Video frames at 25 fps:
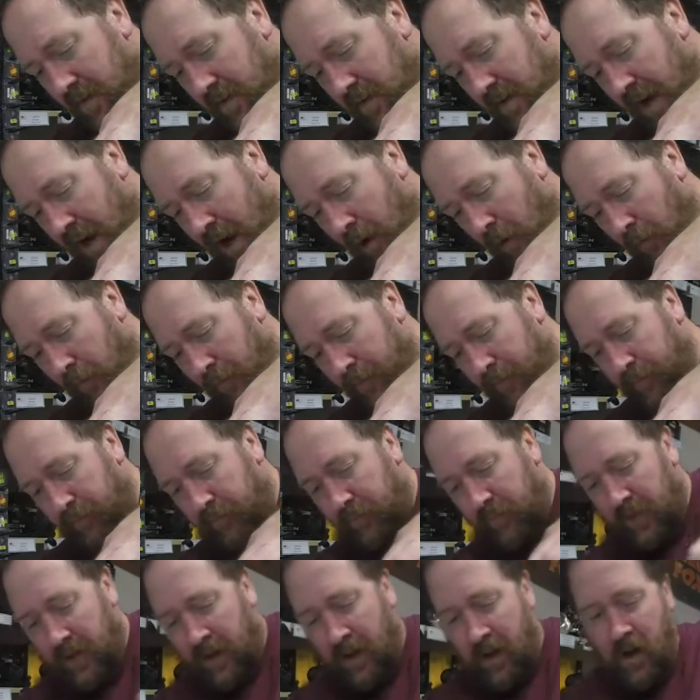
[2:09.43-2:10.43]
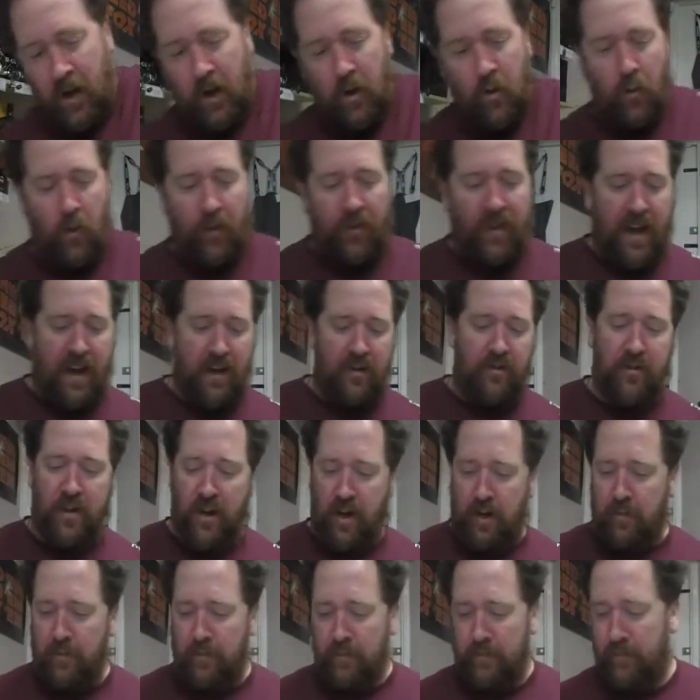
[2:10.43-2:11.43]
Now, what that's
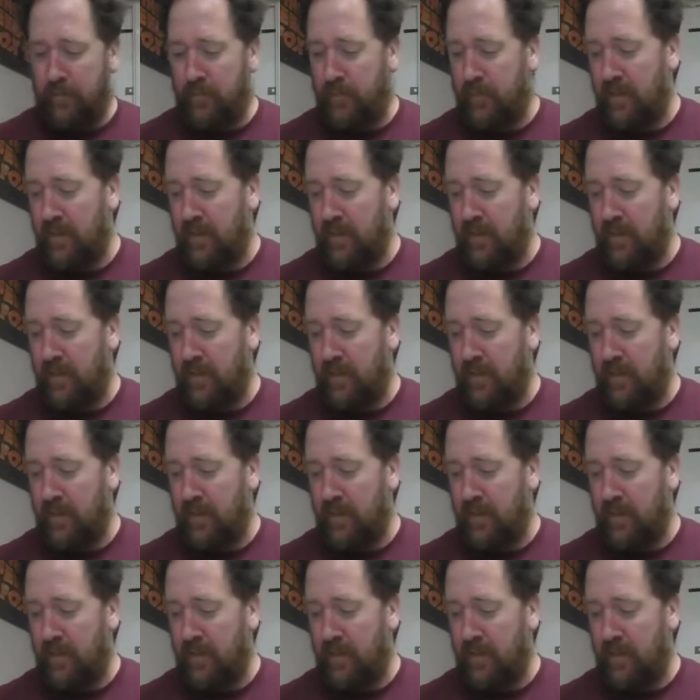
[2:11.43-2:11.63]
done